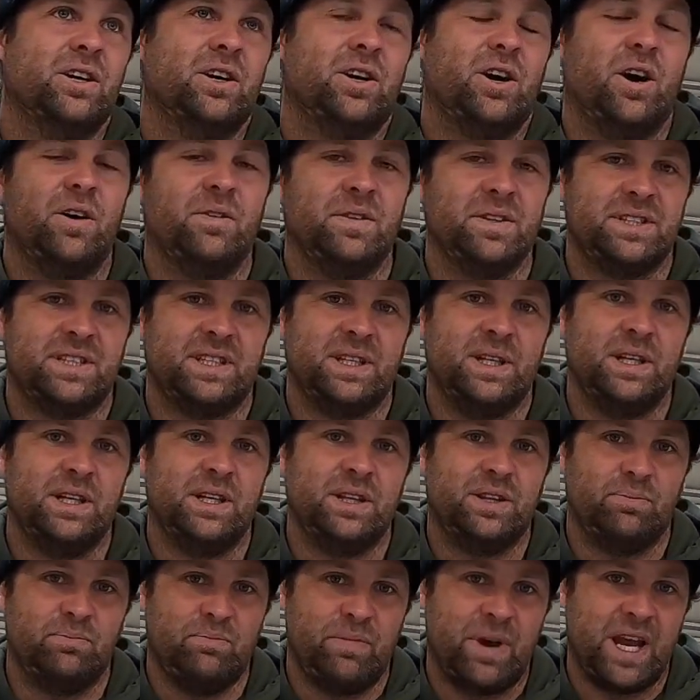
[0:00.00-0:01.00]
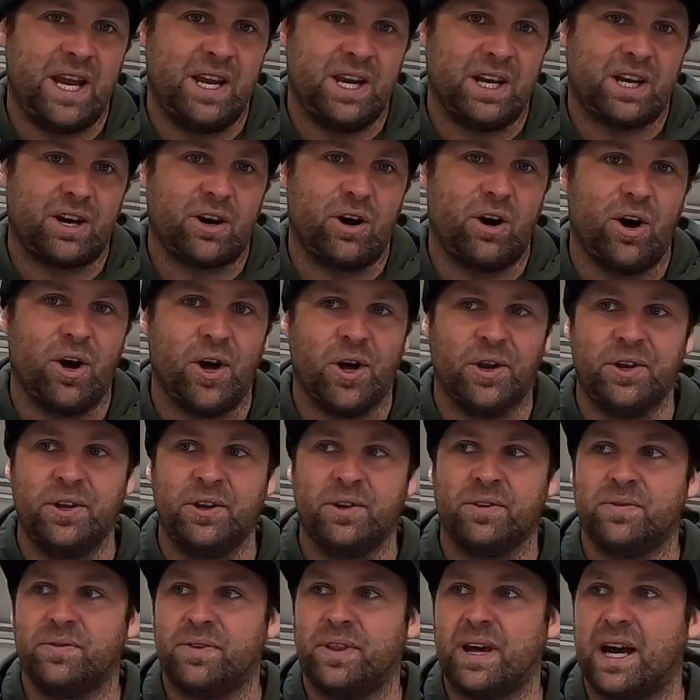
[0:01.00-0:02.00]
obviously, the meter cod.
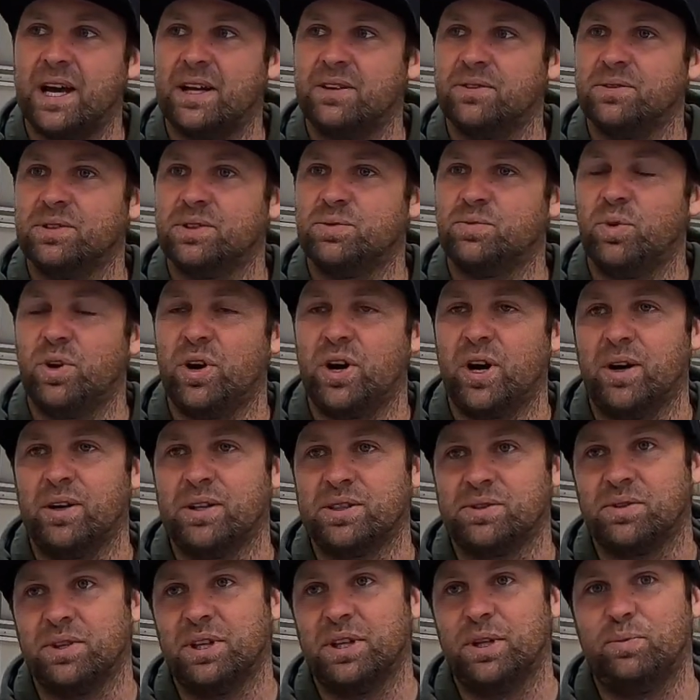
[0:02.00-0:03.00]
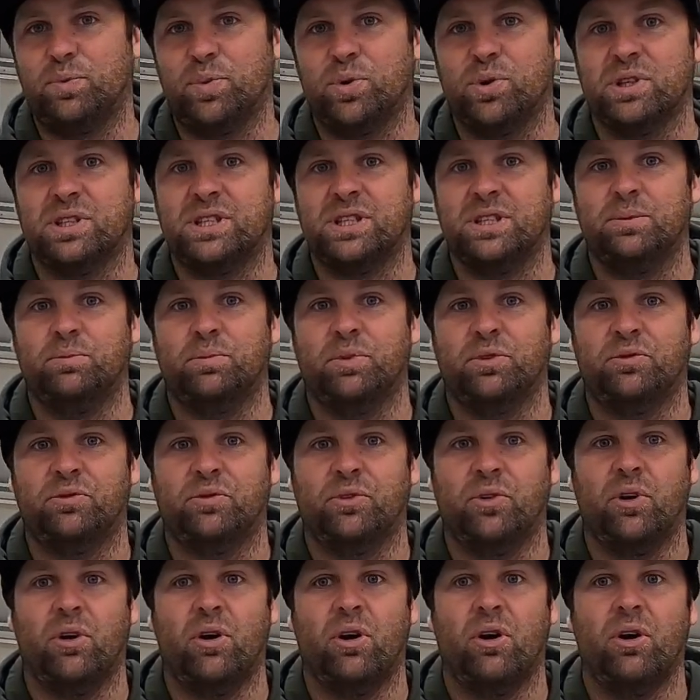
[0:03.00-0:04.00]
That was what I was really pushing
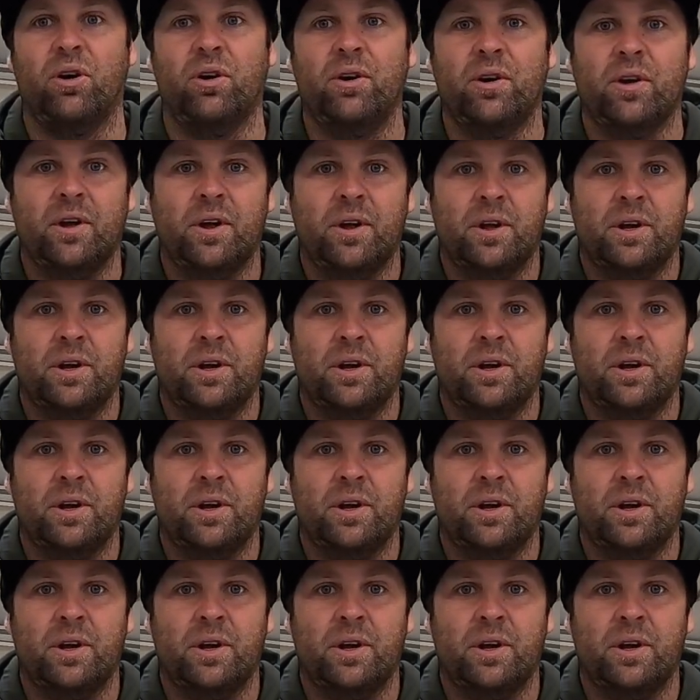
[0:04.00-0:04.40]
before